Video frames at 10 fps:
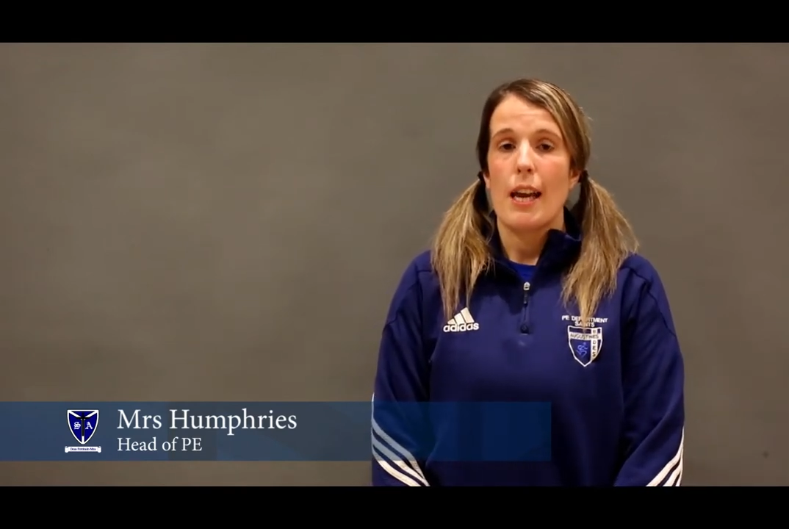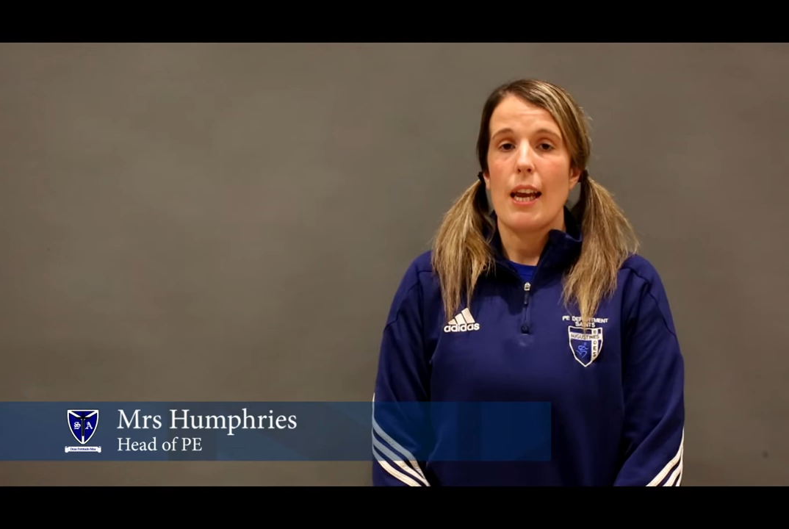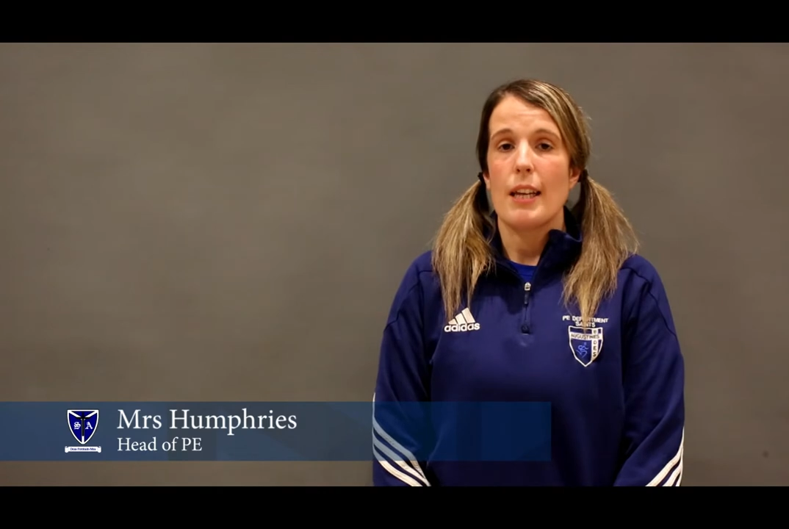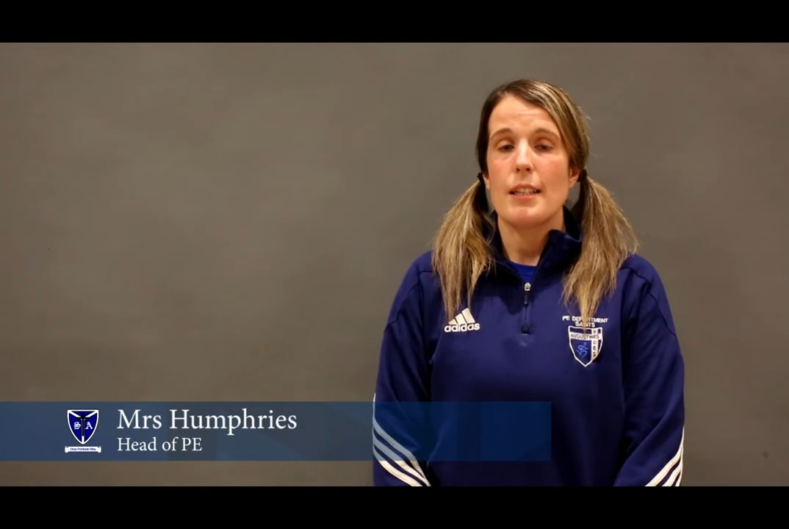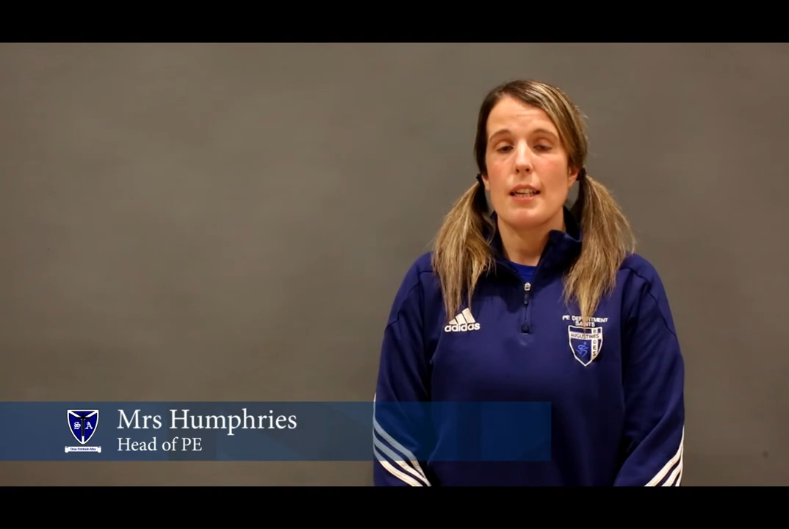
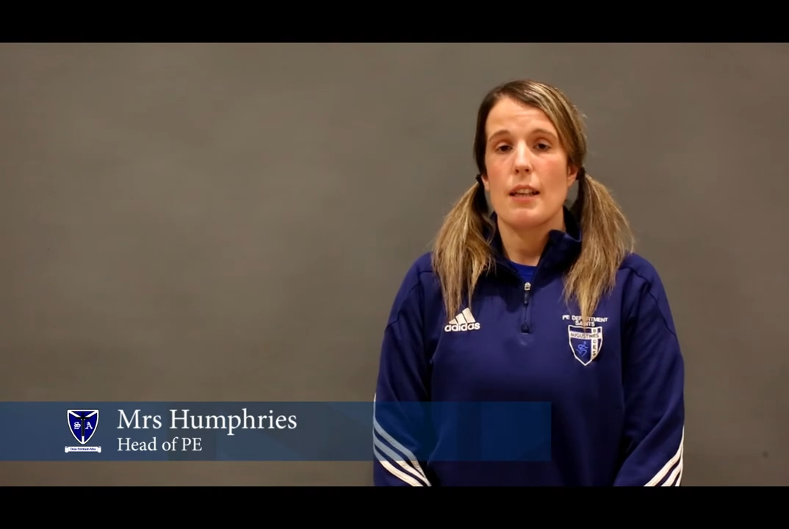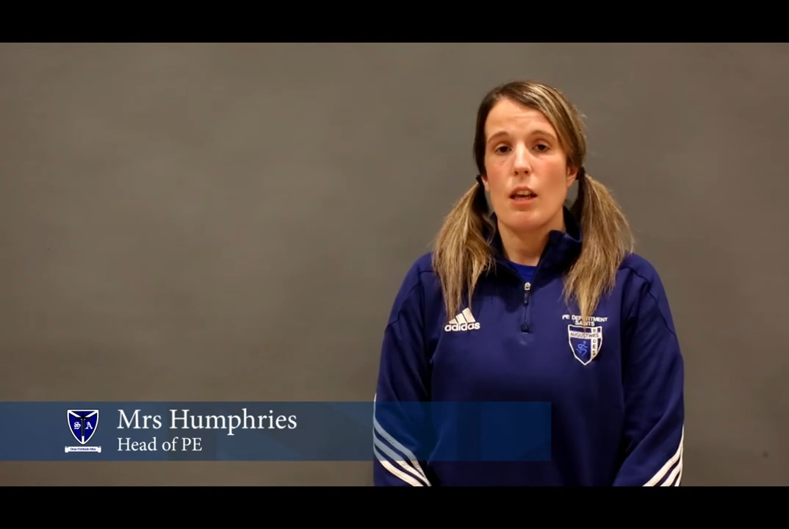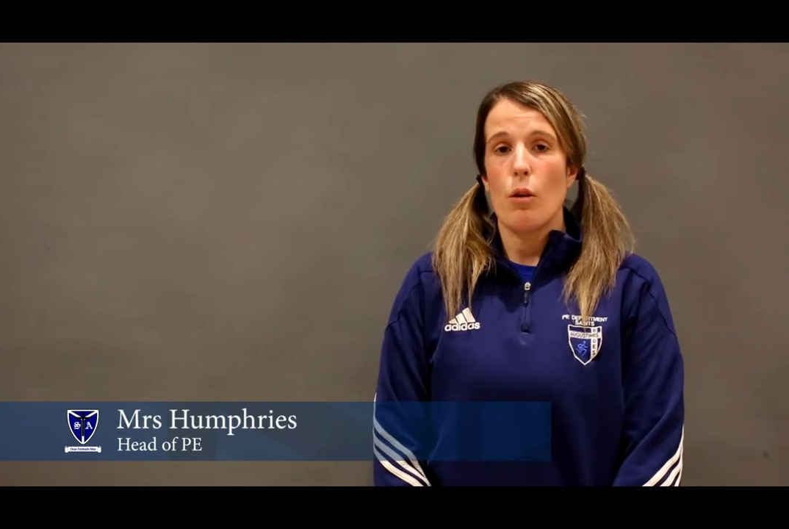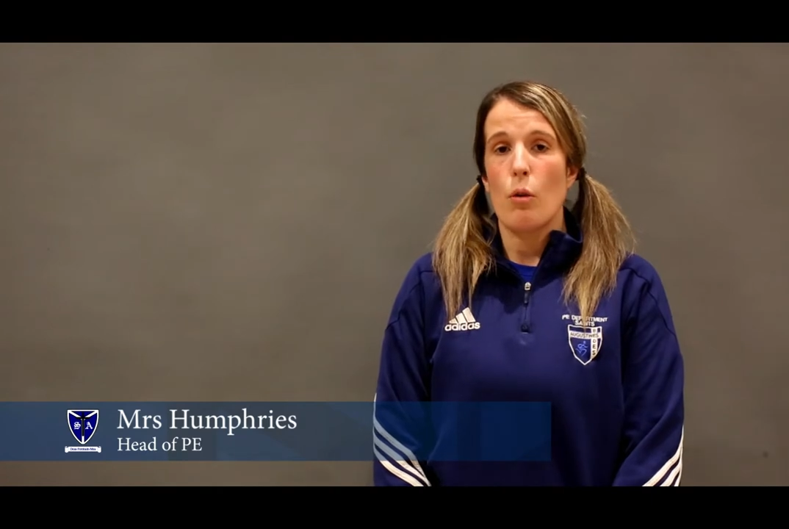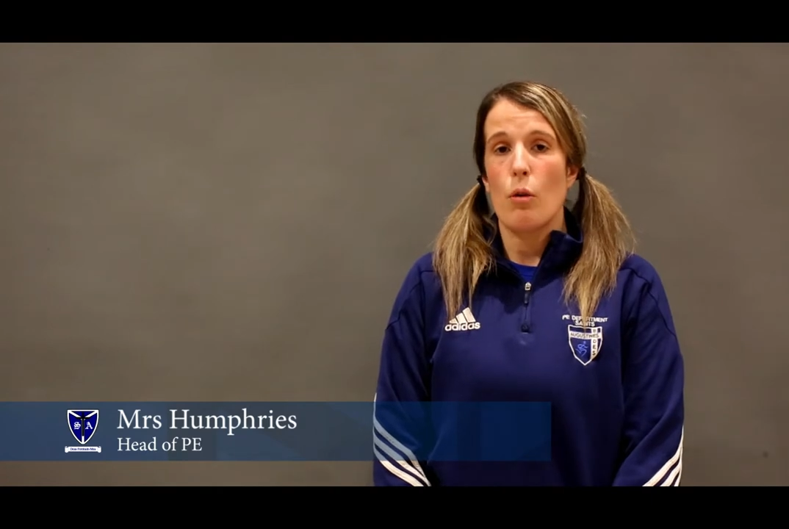is
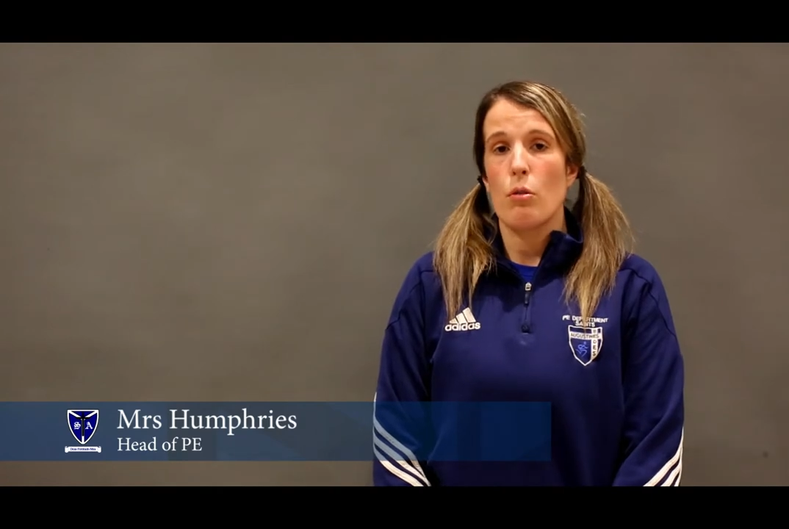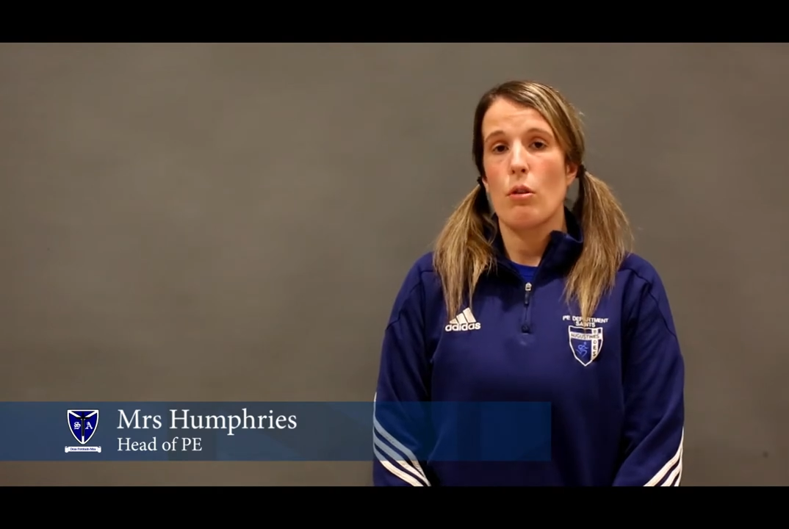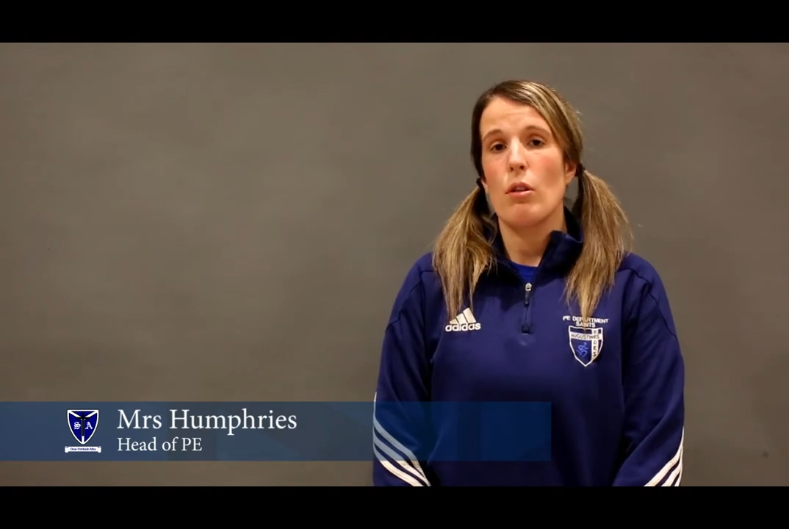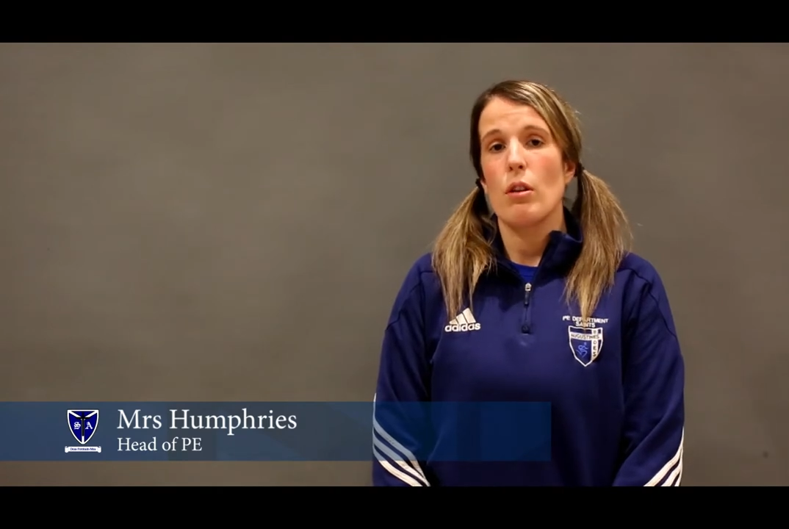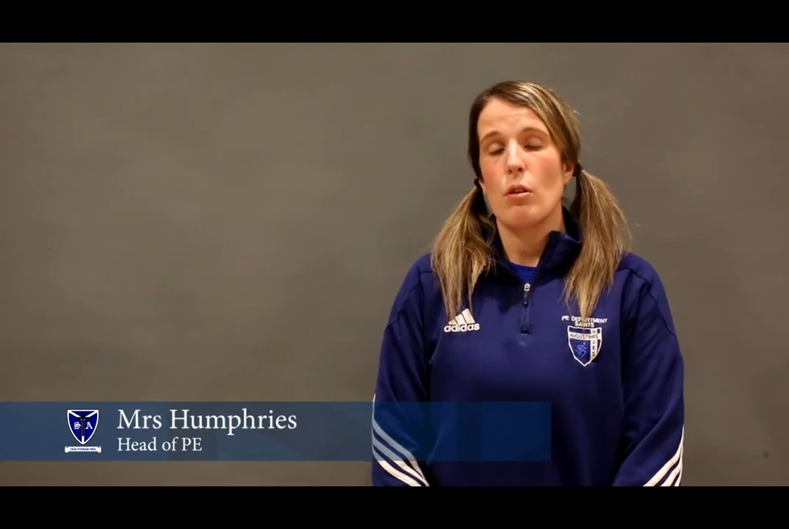the oral